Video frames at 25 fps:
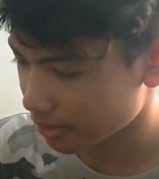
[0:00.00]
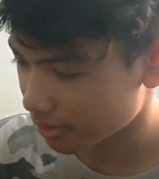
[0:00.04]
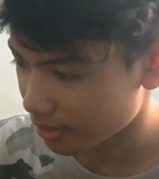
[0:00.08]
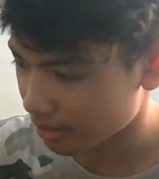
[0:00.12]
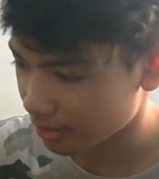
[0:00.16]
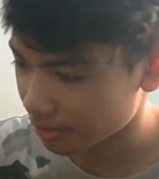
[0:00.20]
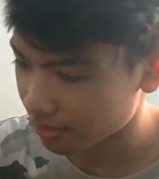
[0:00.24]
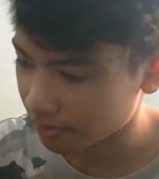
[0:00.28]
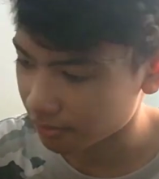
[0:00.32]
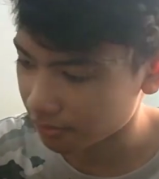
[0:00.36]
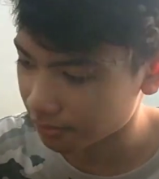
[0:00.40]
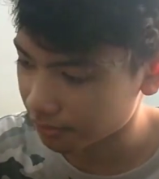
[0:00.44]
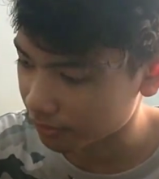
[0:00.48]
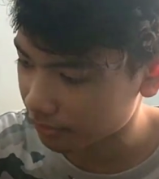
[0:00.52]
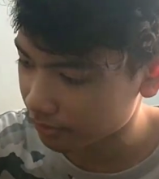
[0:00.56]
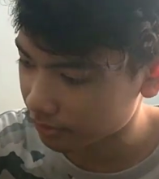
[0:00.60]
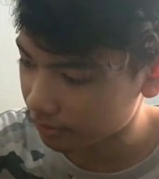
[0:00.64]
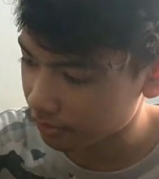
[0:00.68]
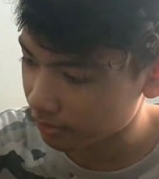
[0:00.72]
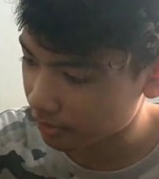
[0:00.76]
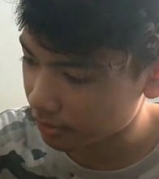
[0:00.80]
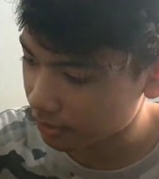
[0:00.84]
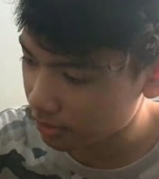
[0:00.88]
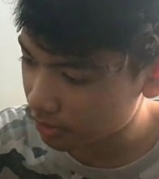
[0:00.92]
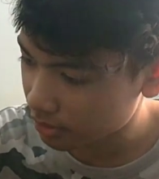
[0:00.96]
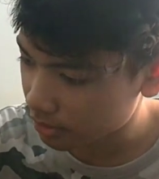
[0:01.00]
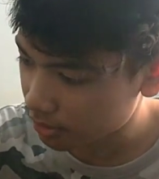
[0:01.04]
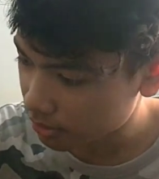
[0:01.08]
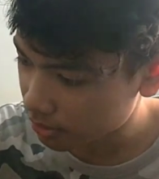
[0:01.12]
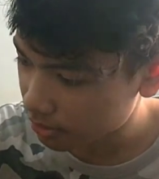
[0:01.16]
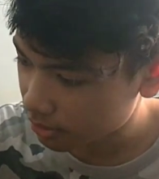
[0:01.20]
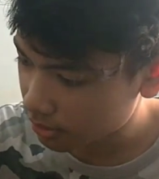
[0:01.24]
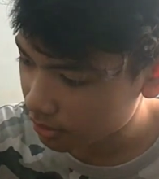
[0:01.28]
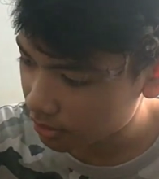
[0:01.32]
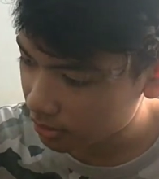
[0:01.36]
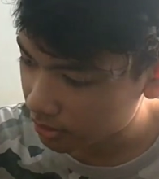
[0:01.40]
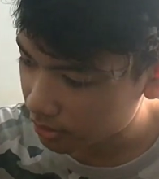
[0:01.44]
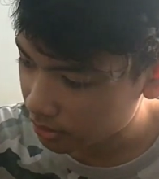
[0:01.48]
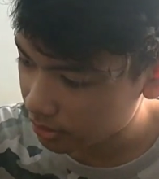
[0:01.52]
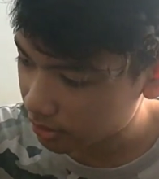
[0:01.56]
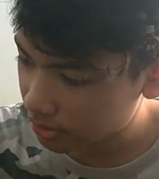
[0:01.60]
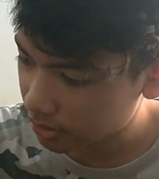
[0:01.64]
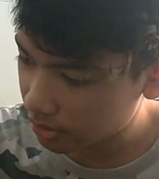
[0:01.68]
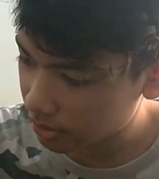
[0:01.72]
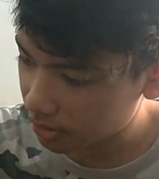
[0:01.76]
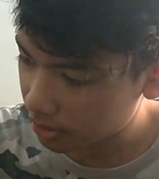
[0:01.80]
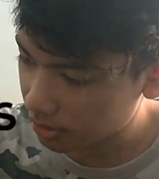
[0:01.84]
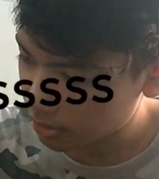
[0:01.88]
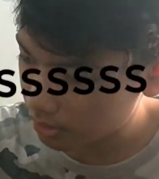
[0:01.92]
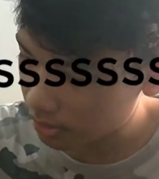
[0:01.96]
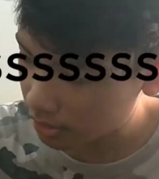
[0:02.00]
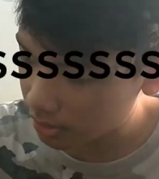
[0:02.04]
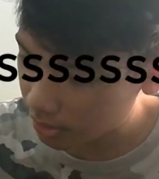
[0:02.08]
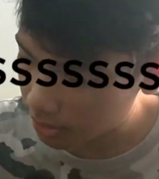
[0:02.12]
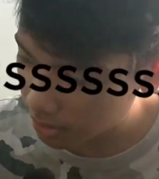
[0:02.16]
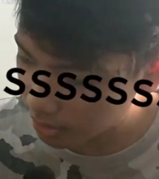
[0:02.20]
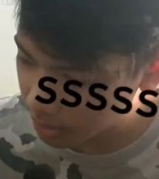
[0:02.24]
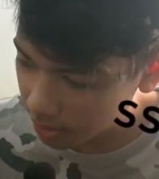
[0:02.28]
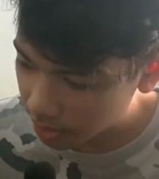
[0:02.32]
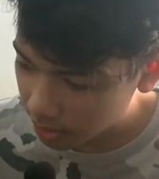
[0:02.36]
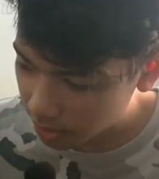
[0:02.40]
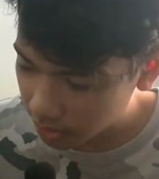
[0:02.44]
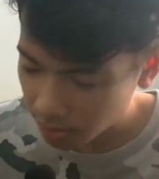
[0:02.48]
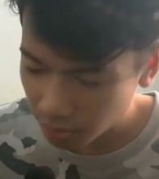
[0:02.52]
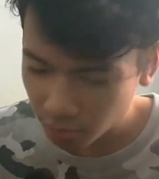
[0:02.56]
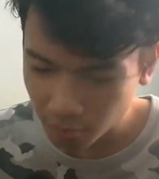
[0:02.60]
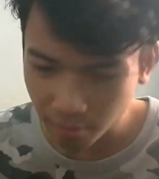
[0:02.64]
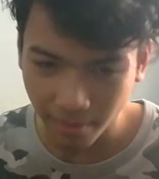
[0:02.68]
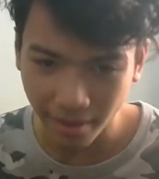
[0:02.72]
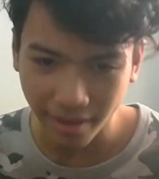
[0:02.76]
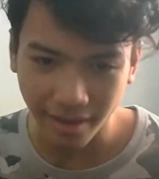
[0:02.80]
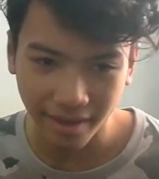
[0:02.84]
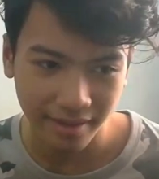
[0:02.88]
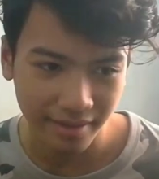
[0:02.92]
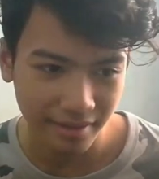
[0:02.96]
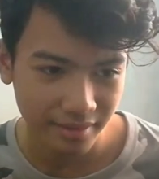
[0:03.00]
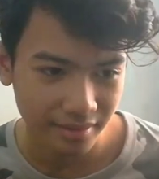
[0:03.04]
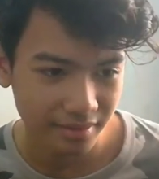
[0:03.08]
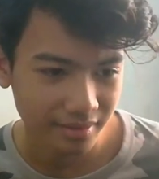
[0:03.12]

and you feel so bad,